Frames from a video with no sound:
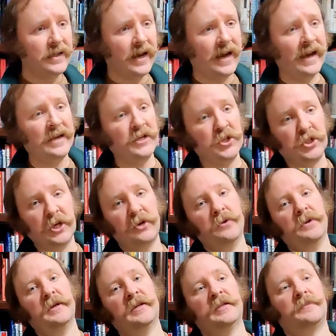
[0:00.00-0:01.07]
I
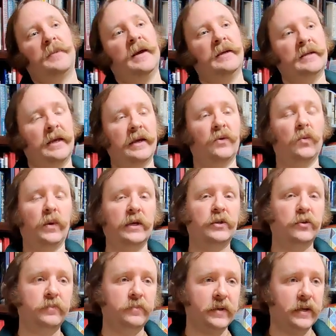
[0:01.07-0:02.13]
generally expect a
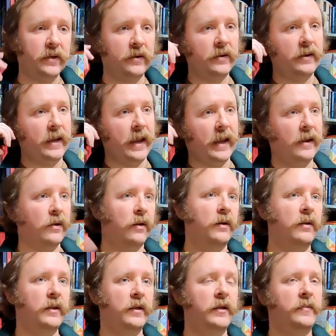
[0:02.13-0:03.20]
winter beer and a
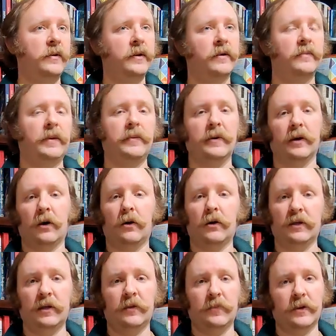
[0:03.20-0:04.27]
holiday beer, maybe a
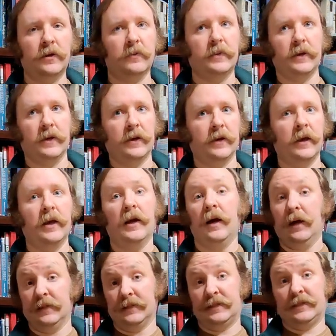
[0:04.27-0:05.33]
holiday beer to be a,
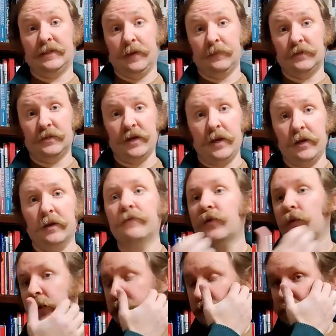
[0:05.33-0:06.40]
a subset of the
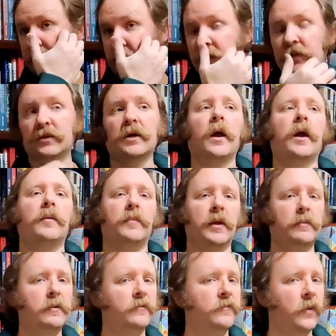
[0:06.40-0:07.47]
winter beers,
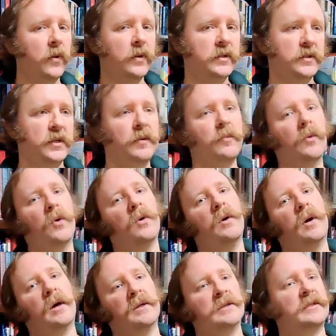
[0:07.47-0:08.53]
maybe focusing more
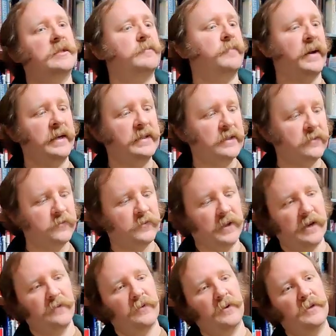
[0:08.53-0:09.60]
on spiced
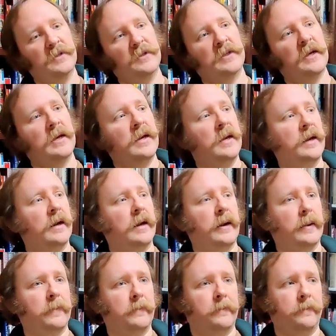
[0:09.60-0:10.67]
flavors,
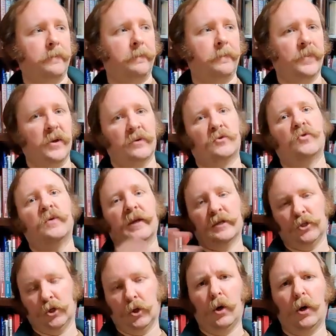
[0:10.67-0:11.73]
um, you know,
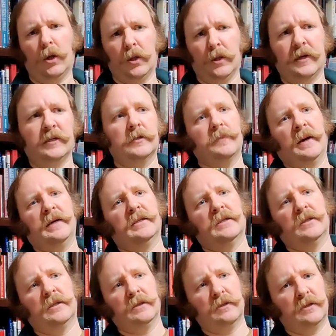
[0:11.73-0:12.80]
traditional holiday
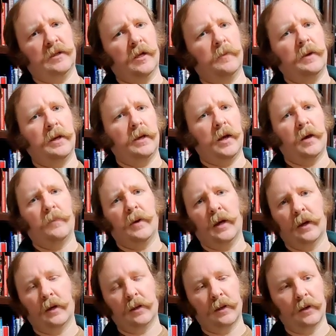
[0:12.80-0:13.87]
spices, your cinnamon,
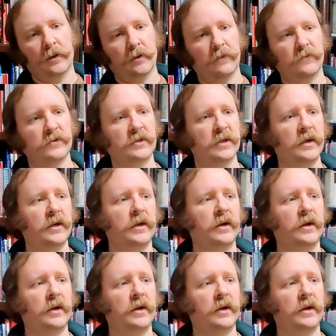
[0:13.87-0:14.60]
nutmeg, cloves,